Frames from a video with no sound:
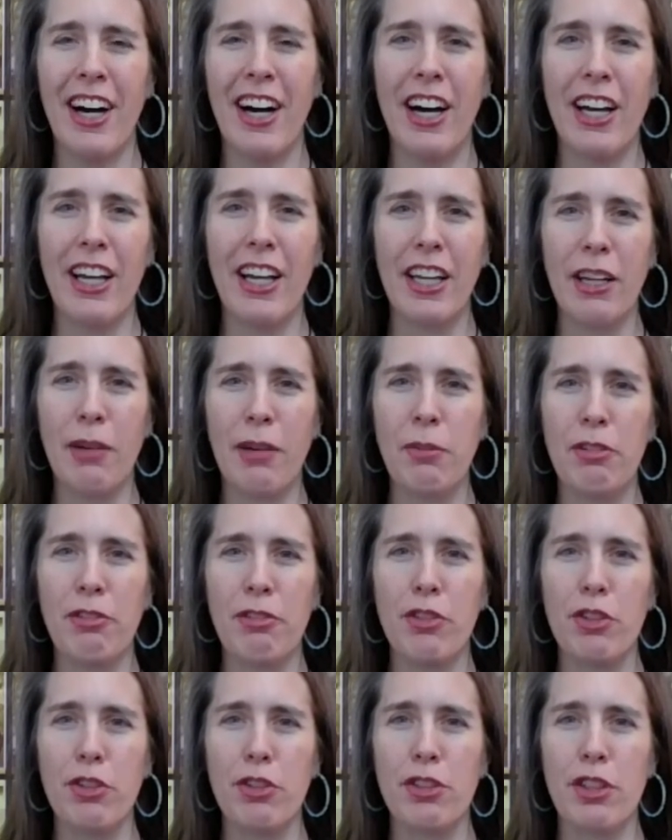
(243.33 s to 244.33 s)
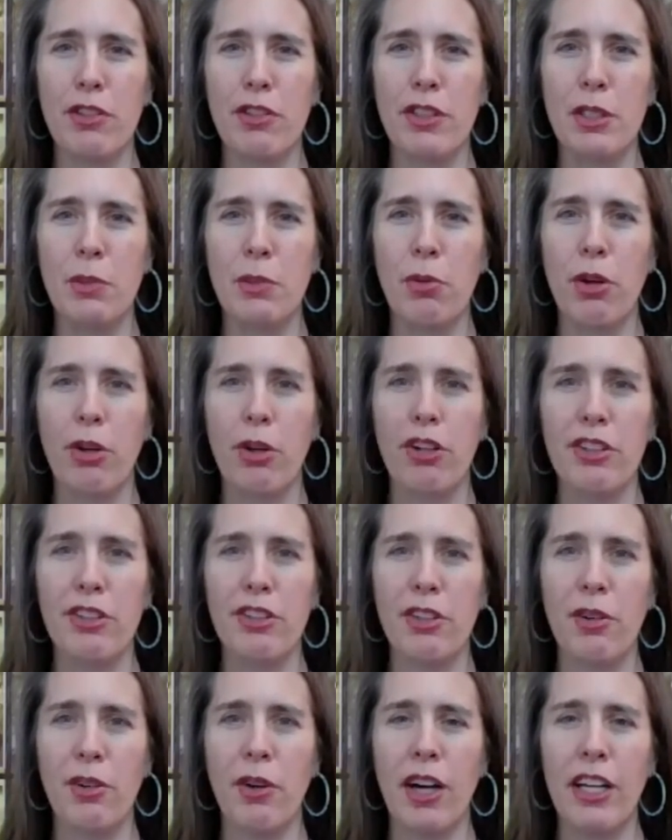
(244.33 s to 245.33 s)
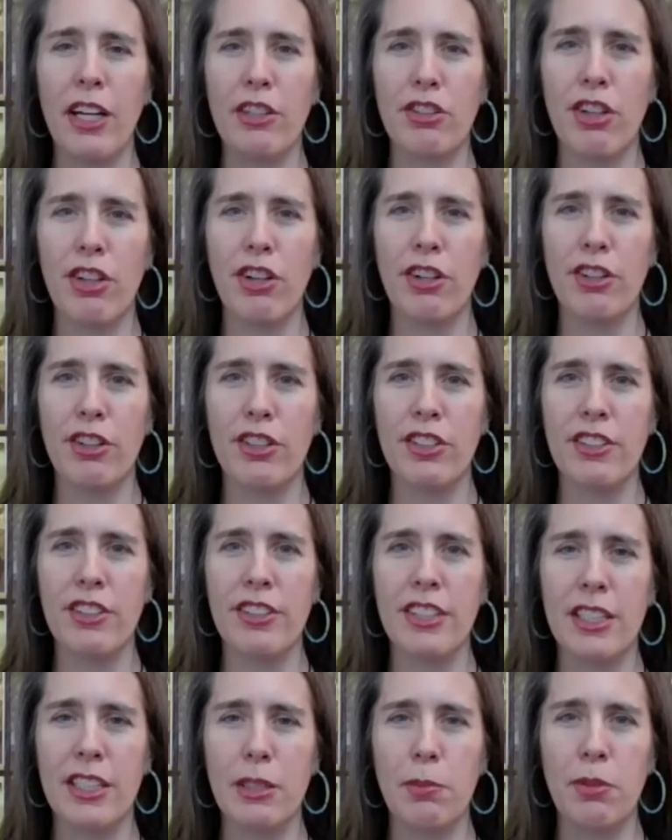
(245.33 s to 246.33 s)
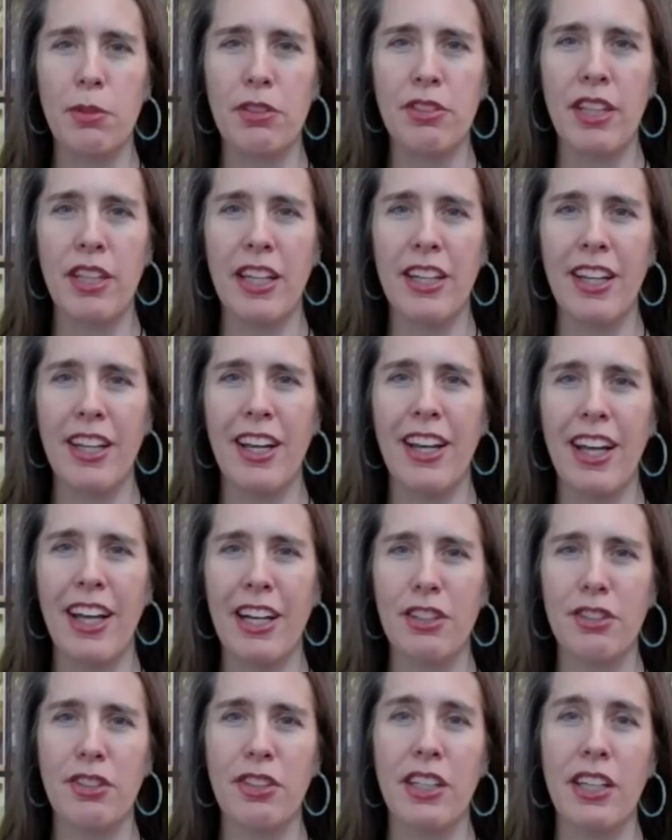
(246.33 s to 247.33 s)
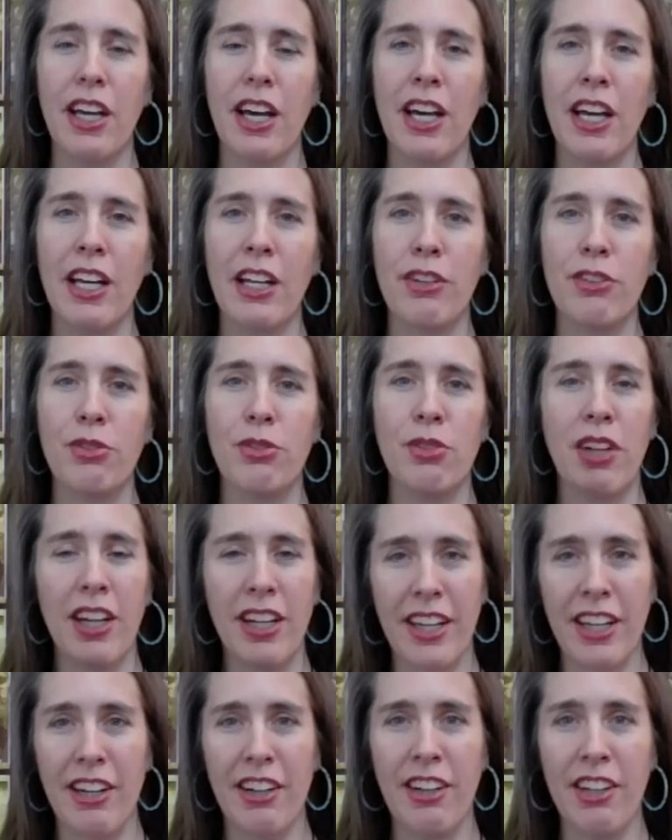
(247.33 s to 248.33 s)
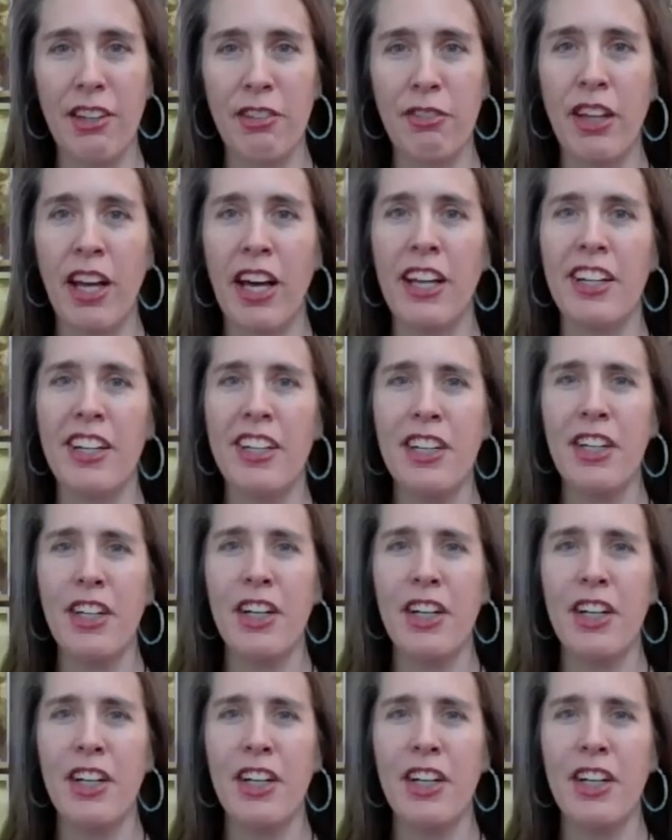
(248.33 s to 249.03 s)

I am a full service broker, so I charge 6%. And actually, I do not get all of that.